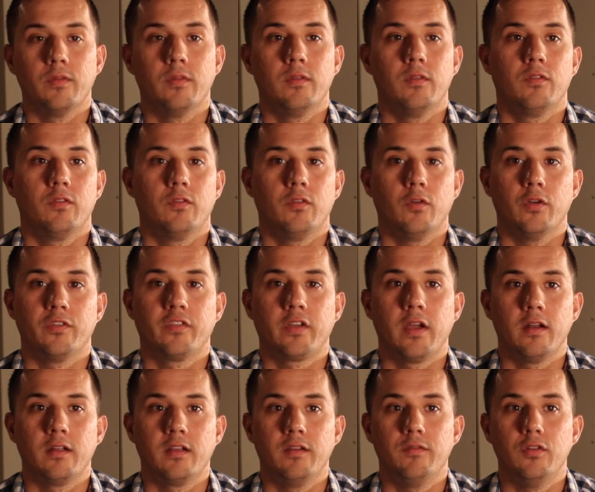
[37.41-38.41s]
So it's
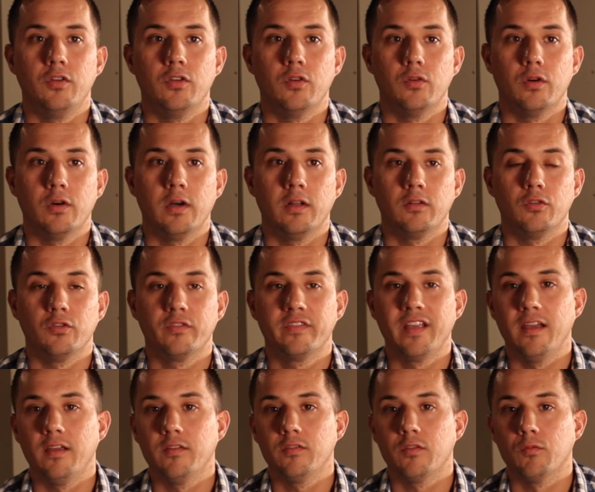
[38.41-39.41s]
kind of giving you a little
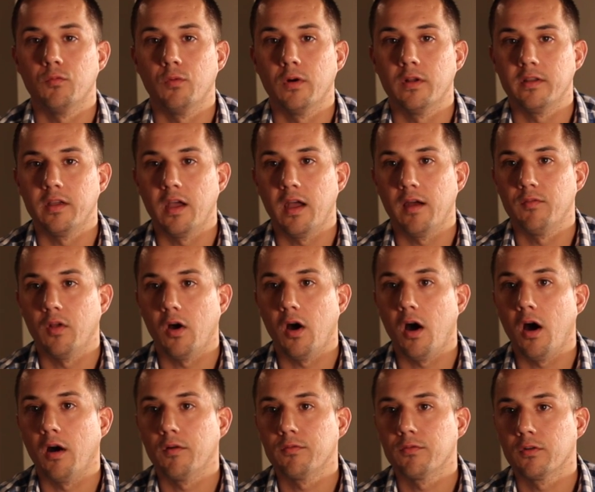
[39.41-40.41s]
taste of what you have to
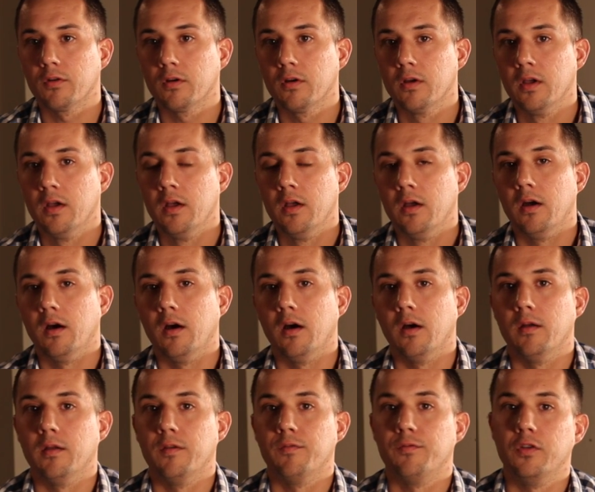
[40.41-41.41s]
offer.
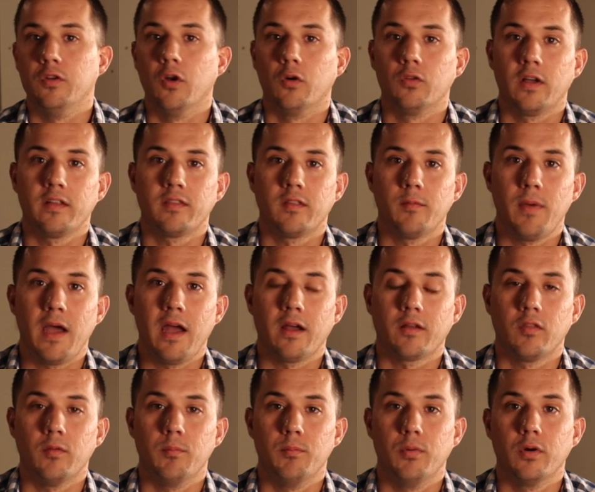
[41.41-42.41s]
If you don't like the
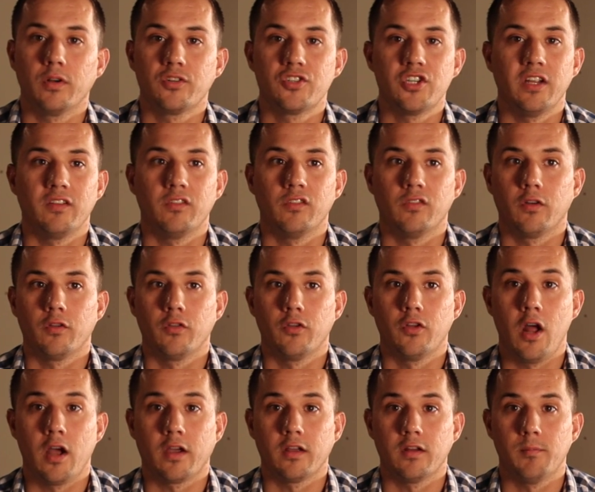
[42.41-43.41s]
back of the book, chances are
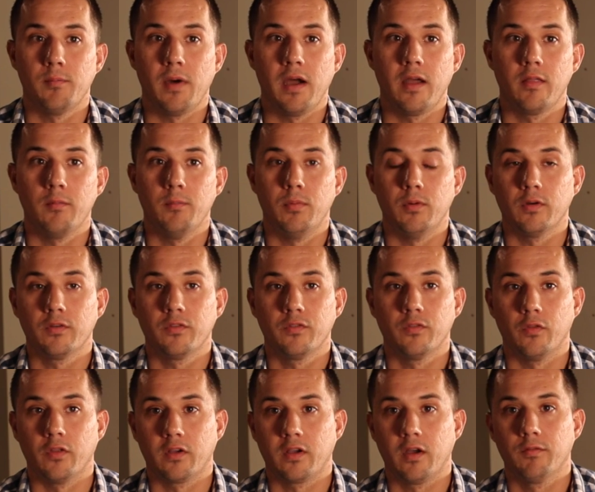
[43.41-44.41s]
they're not going to buy the book.
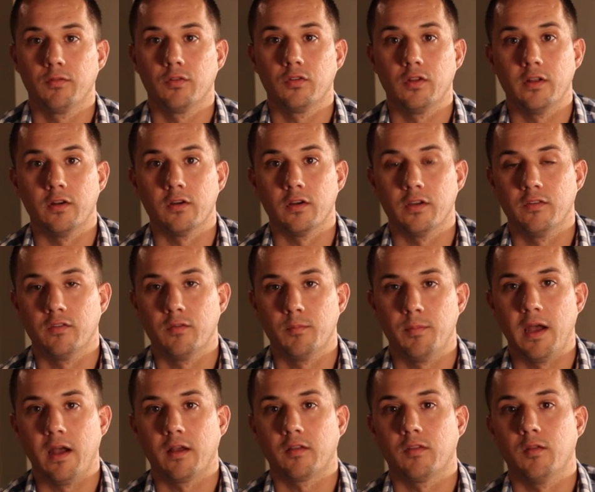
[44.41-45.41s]
So the cover letter is the
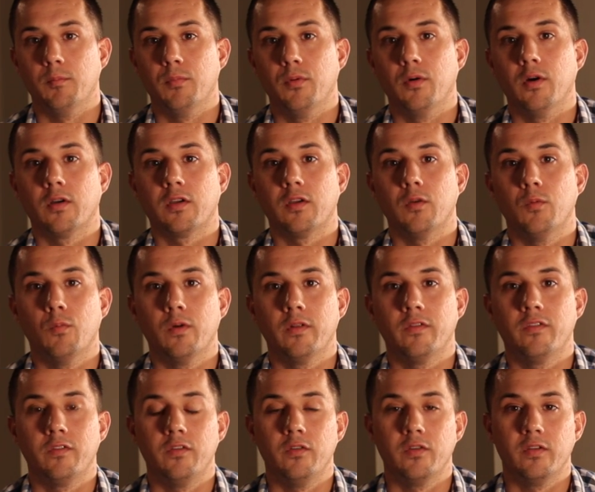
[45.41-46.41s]
back of the book, and
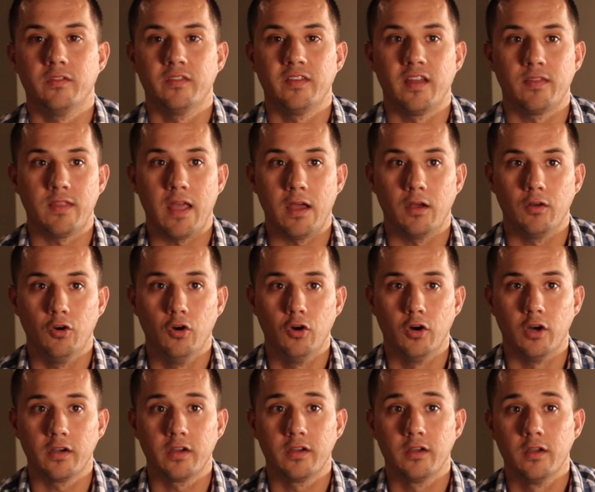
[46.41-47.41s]
once you set that
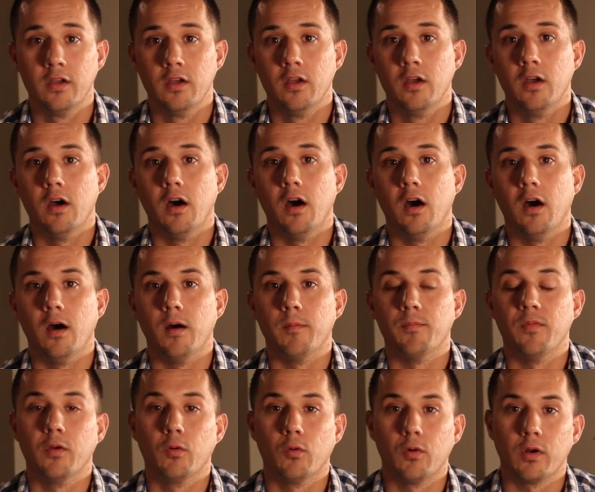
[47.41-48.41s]
hook,
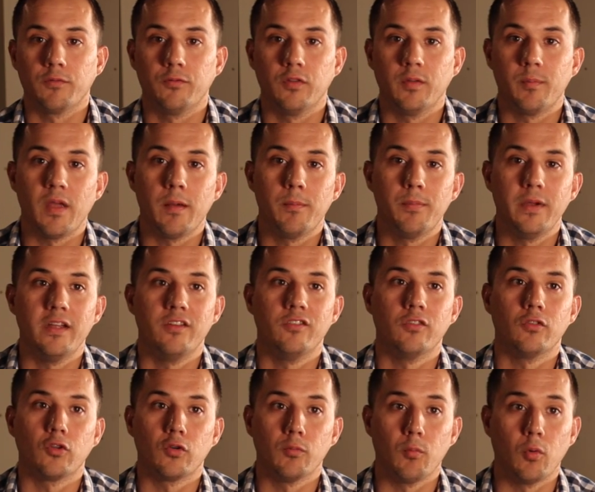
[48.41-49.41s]
they want to flip that page
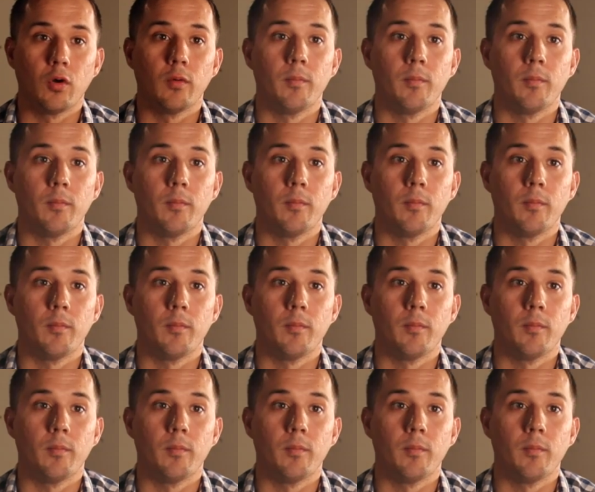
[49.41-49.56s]
and learn more